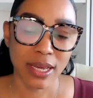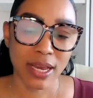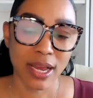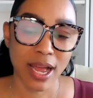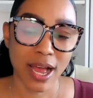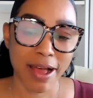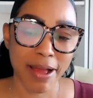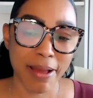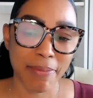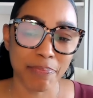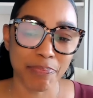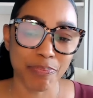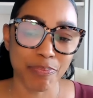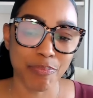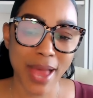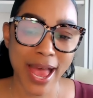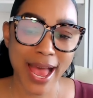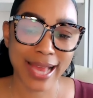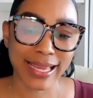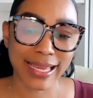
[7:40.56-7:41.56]
um,
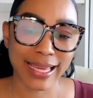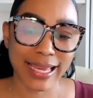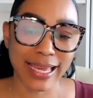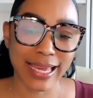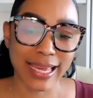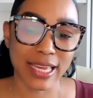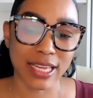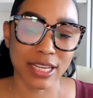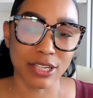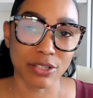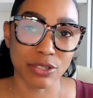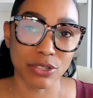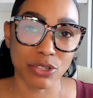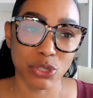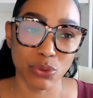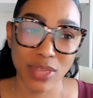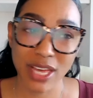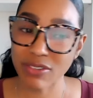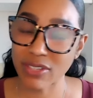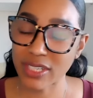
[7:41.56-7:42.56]
back in
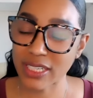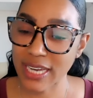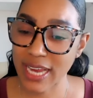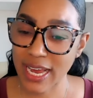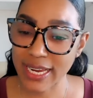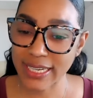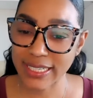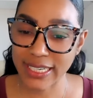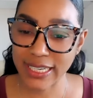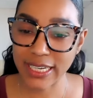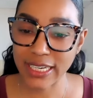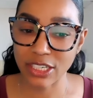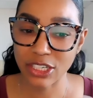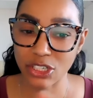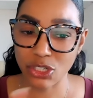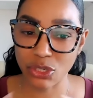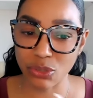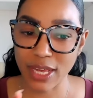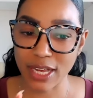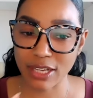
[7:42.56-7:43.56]
2019 to
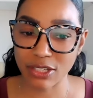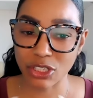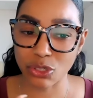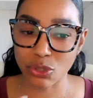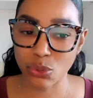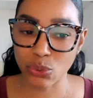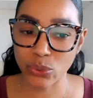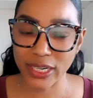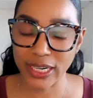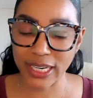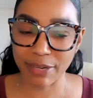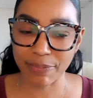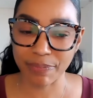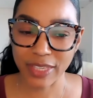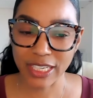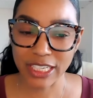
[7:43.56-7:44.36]
2020.